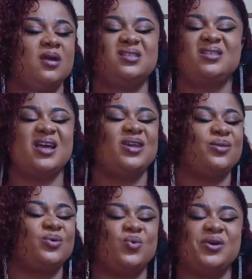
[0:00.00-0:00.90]
Is there any
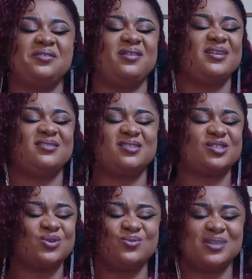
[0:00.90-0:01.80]
other word you learnt in
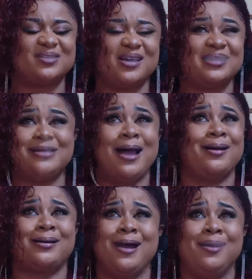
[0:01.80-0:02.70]
school aside
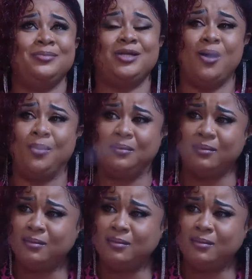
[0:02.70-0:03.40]
calm down?